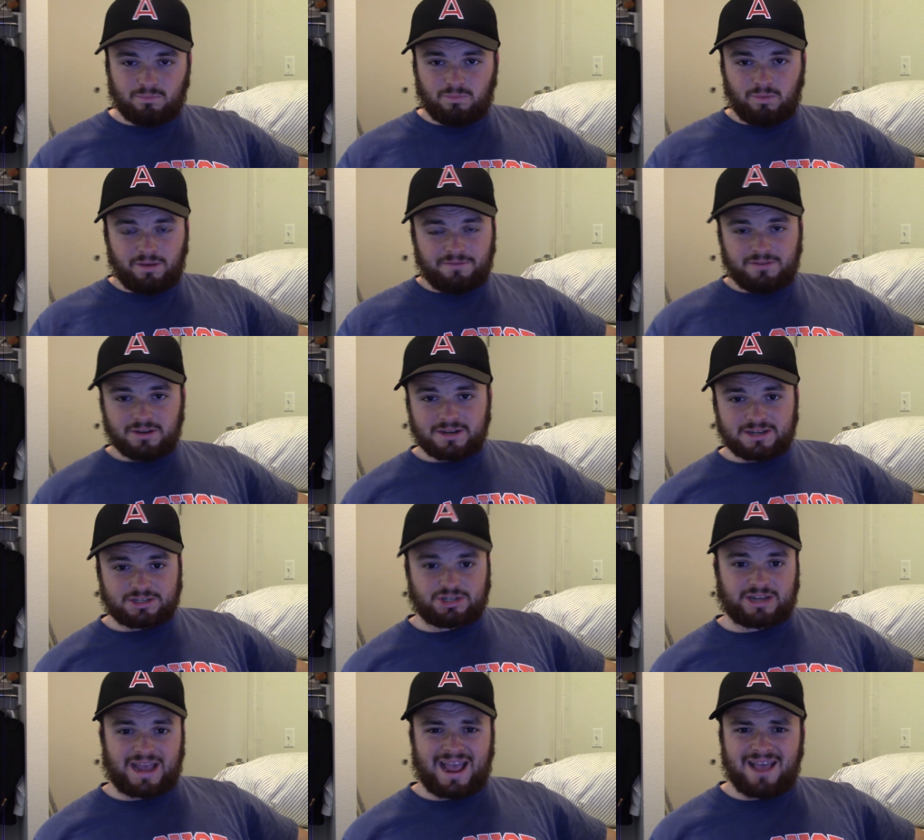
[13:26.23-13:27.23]
if you're going
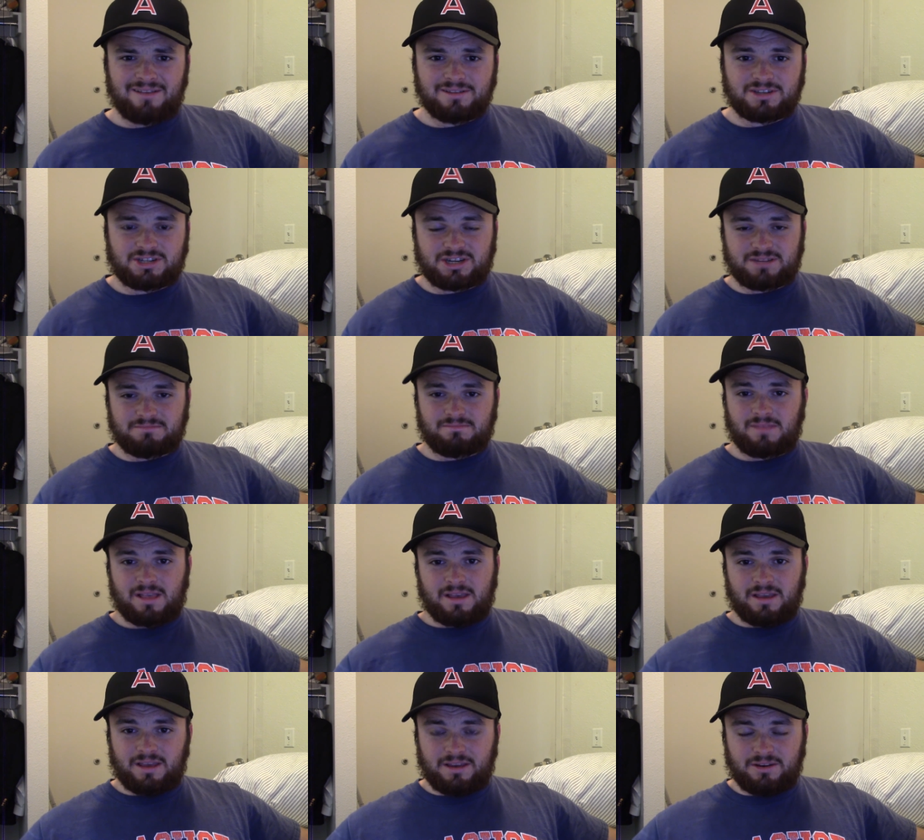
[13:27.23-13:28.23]
to challenge it
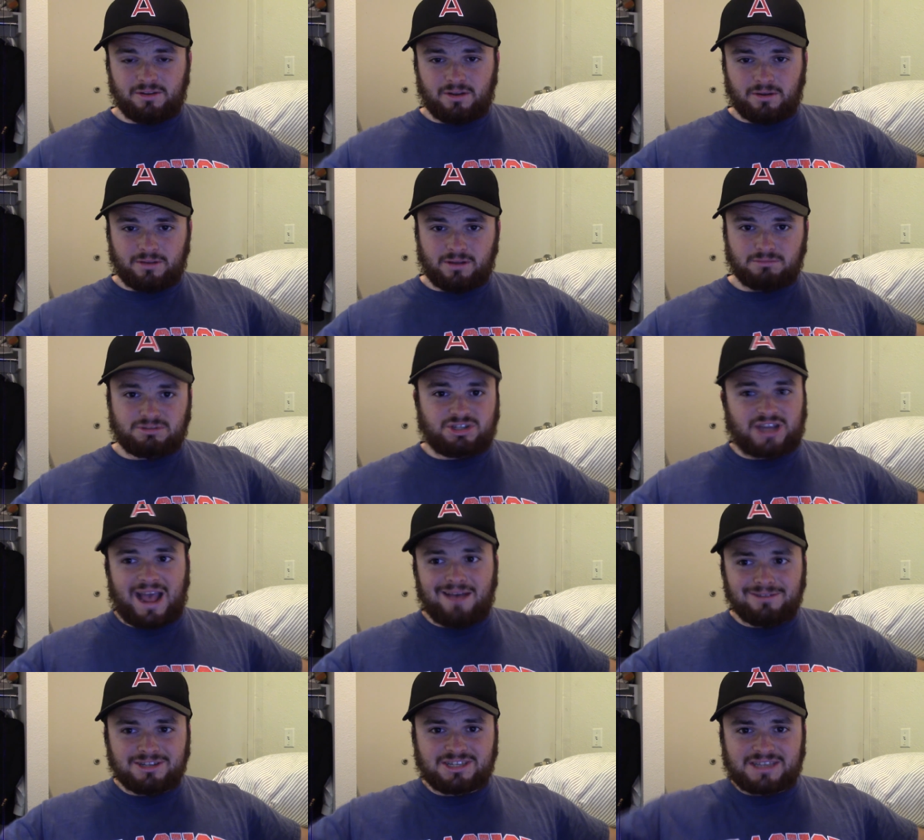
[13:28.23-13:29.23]
and you don't know,
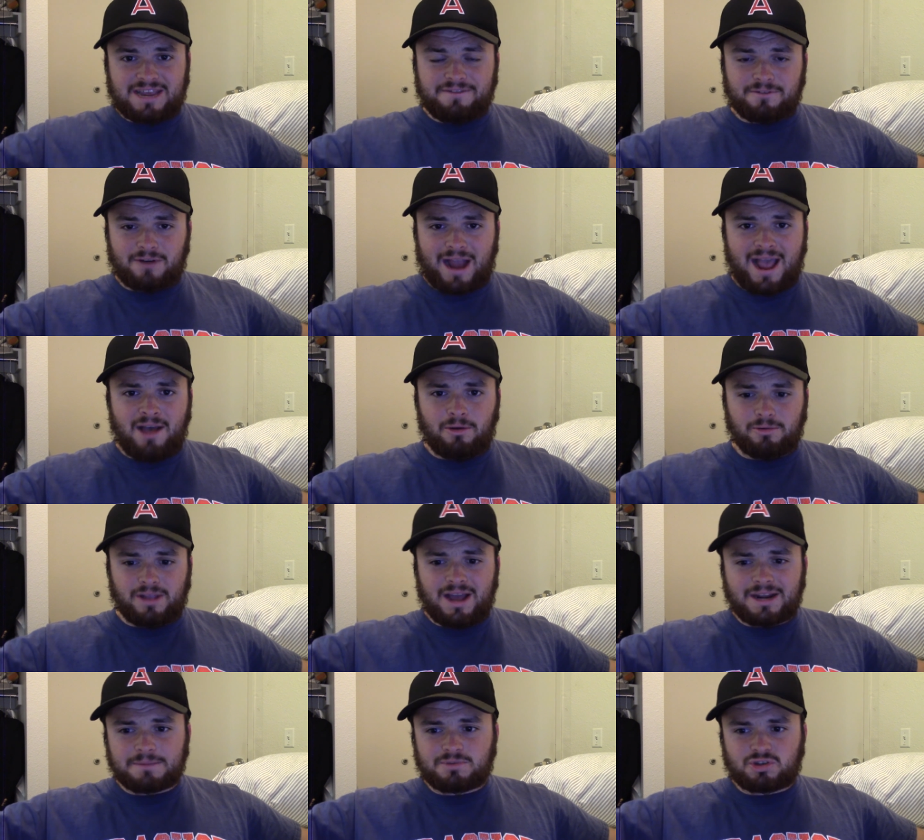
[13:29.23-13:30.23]
challenge safer out,
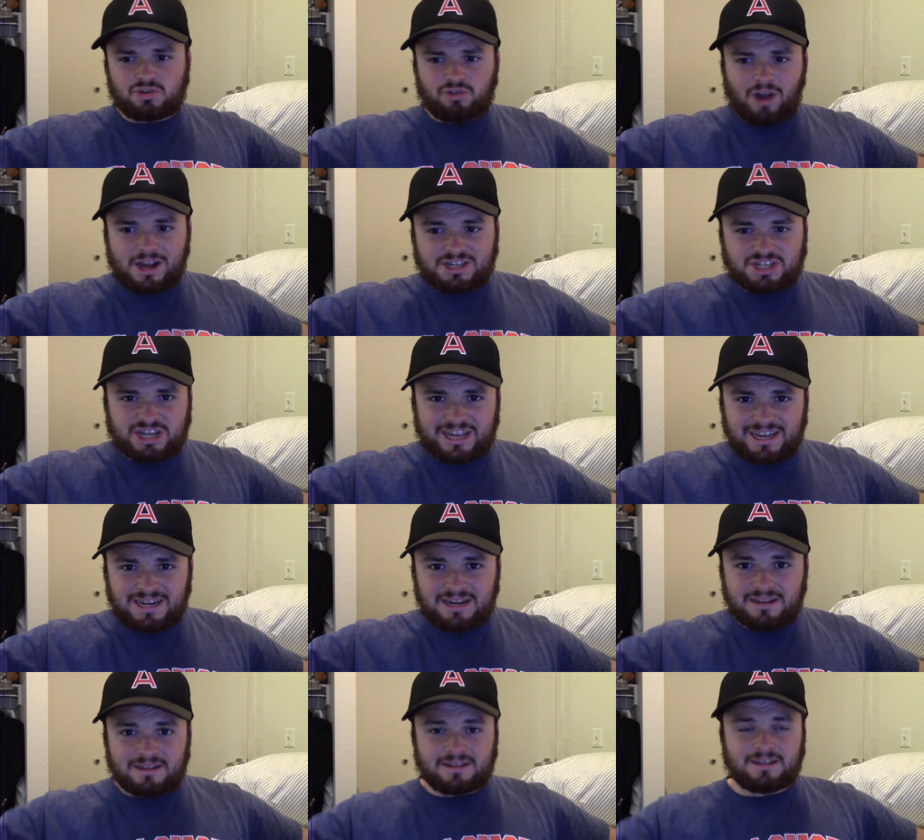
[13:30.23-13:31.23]
not
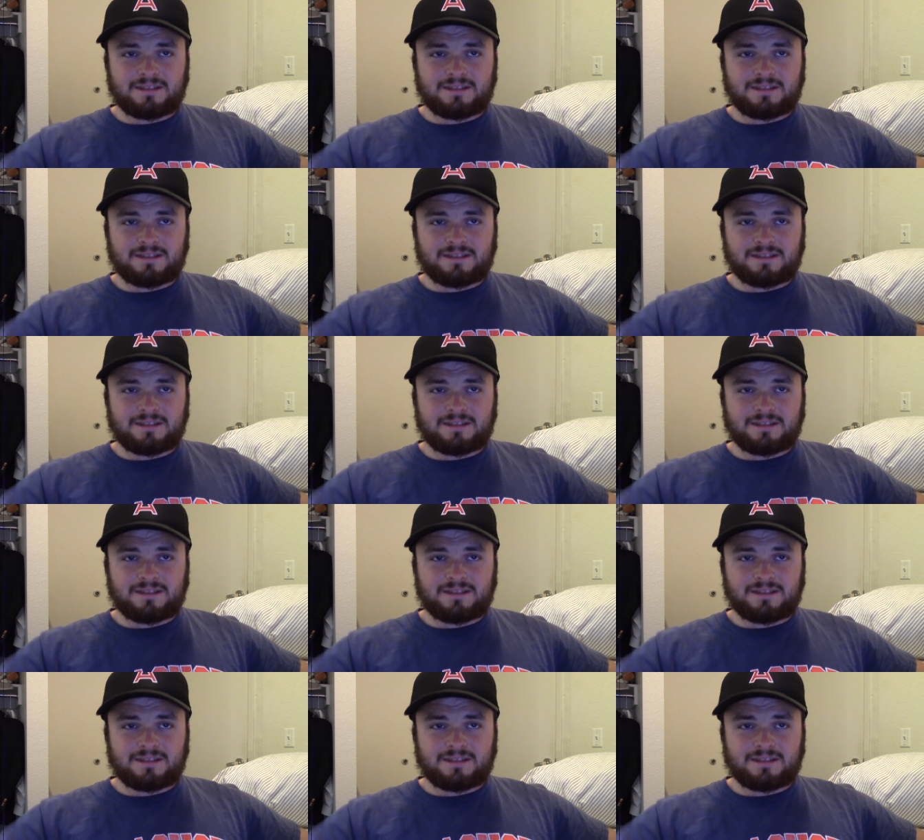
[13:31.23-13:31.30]
obstruction.